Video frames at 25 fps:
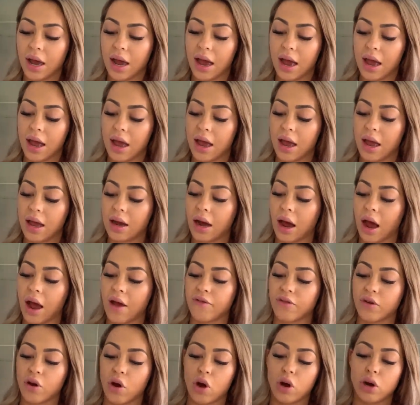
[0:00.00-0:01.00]
And
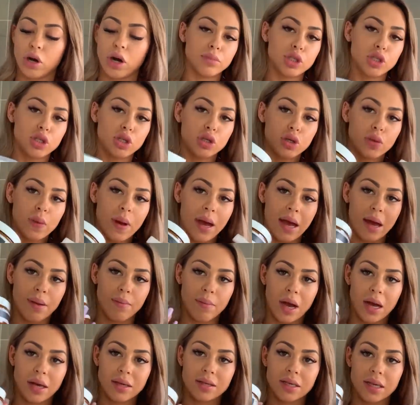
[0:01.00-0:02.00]
I've got two hair
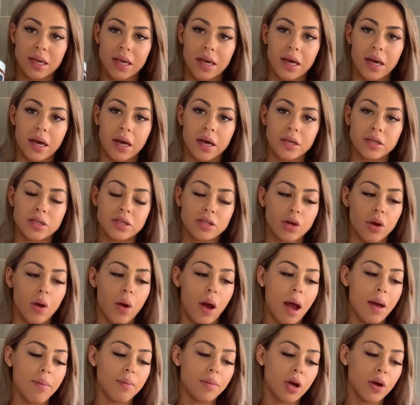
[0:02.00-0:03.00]
masks here, so
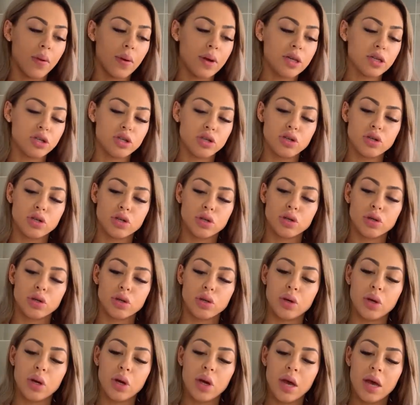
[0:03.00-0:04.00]
I'm going to
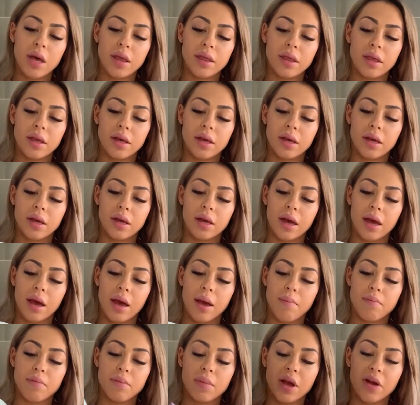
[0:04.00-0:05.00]
do the
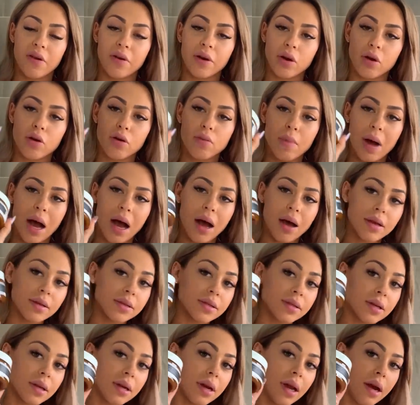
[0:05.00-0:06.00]
miracle
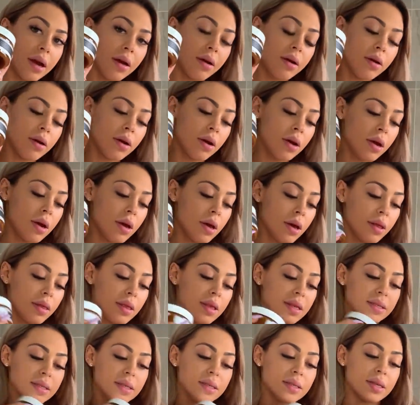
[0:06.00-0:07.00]
mask now.
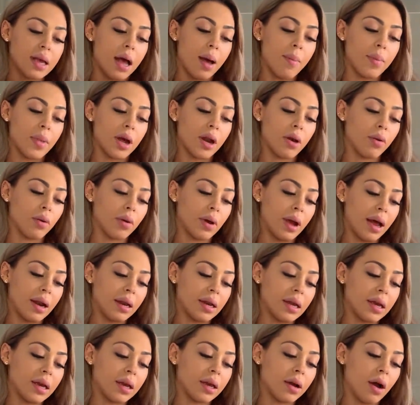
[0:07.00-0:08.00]
This is an
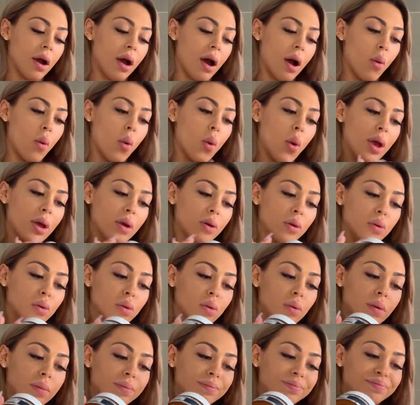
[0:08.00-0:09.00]
organic
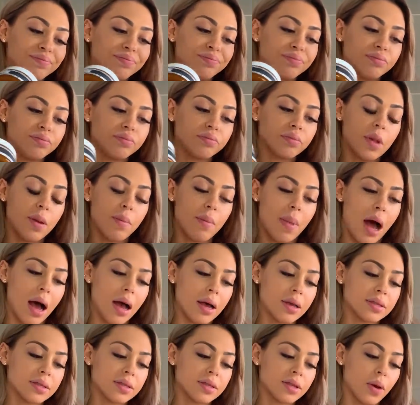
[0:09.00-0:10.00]
oil
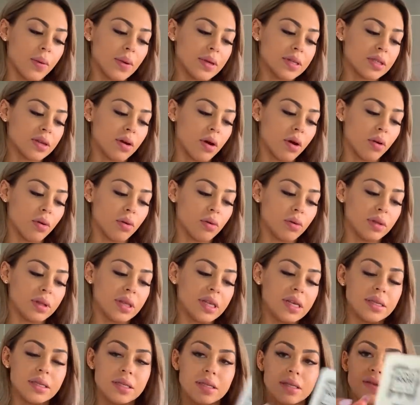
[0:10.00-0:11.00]
mask, so it's got all
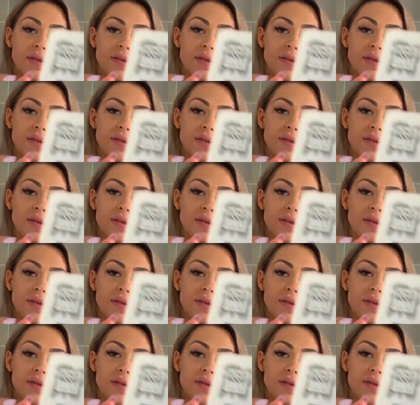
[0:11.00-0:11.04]
these